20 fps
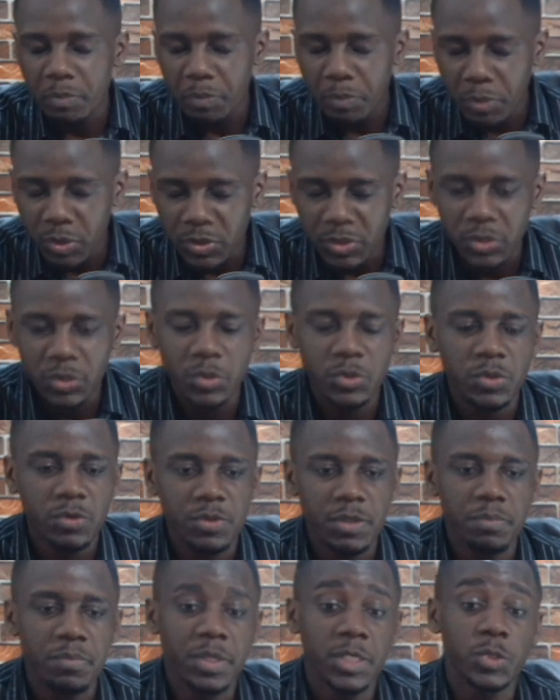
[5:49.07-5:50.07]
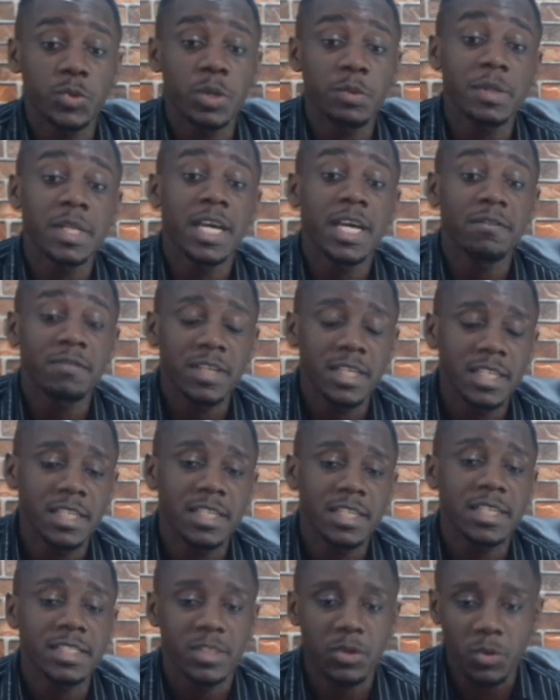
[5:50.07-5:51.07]
positions of the pitch, we are really having
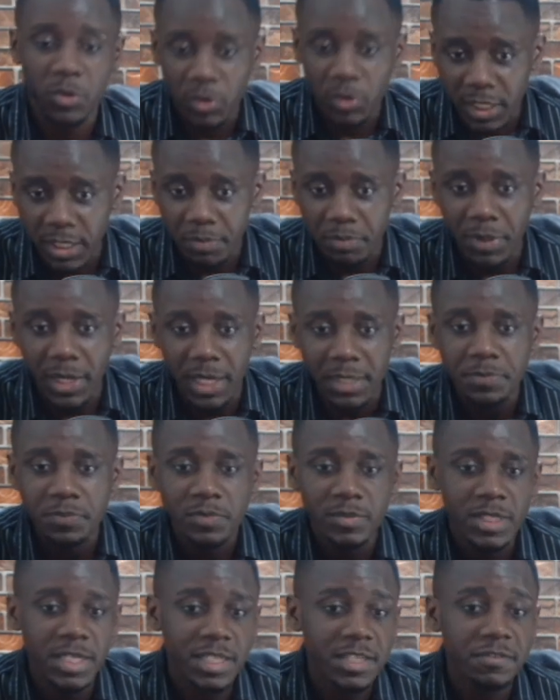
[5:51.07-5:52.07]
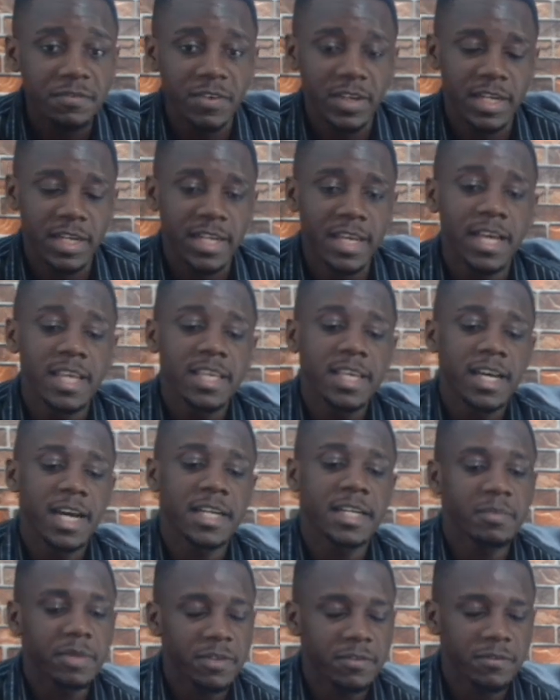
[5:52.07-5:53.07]
leaders, a goalkeeper, a defender,
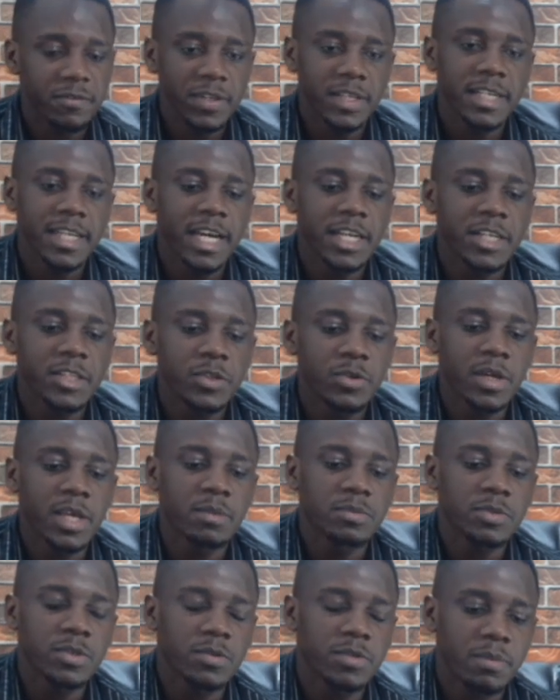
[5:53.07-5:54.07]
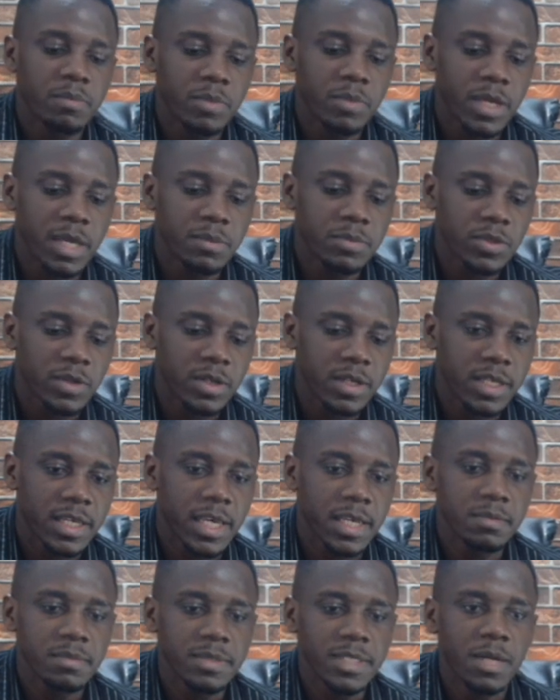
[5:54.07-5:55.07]
and a midfield. And you know, games
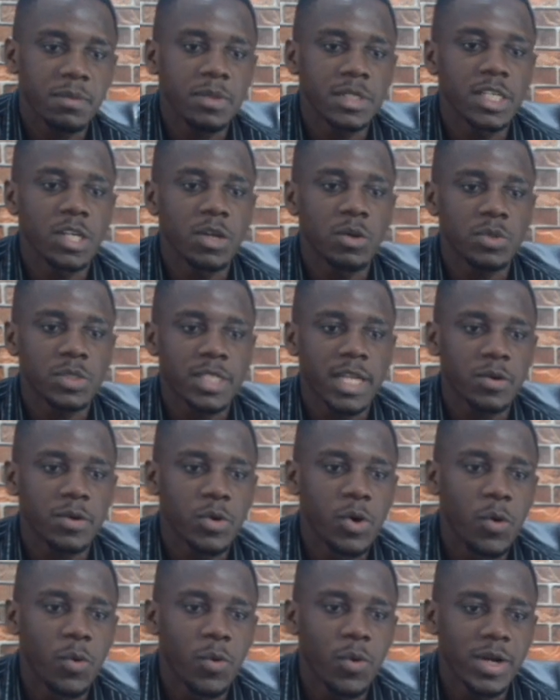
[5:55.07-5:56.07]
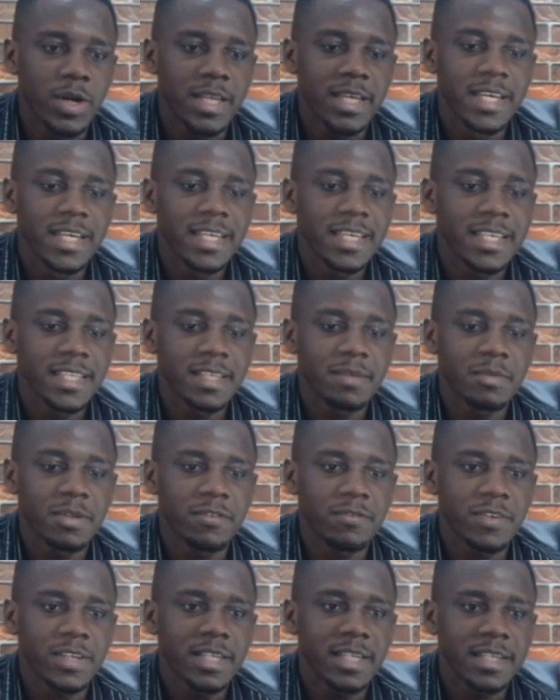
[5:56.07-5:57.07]
are really lost and won in the
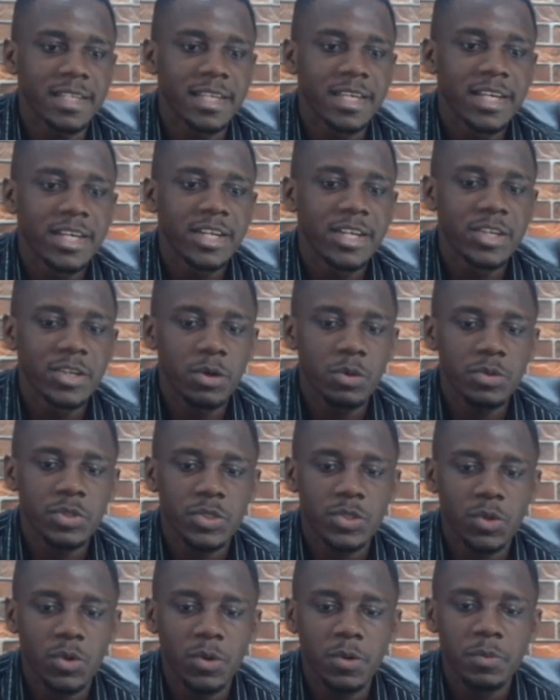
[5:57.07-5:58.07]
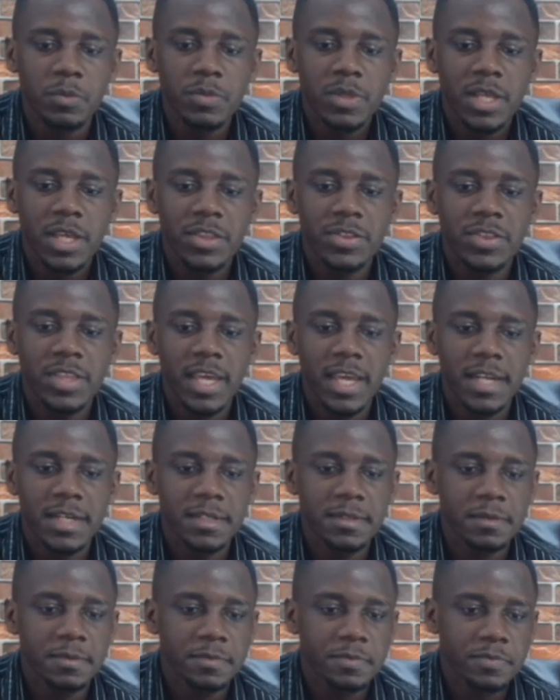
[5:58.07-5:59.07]
midfield. Not so.
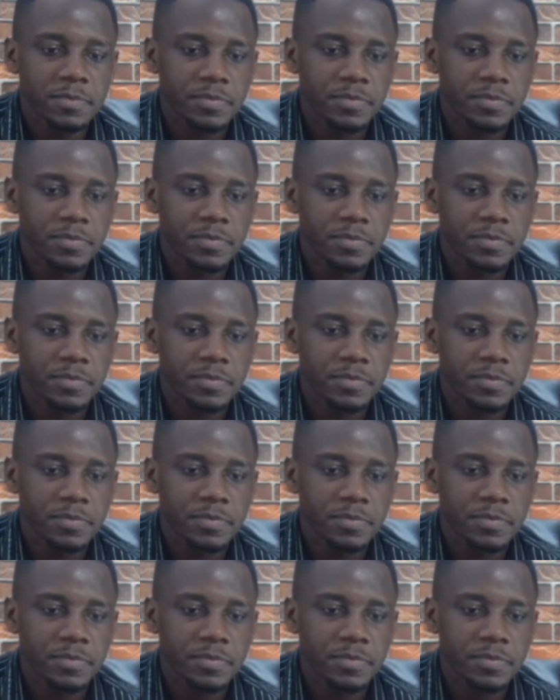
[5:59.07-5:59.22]
Then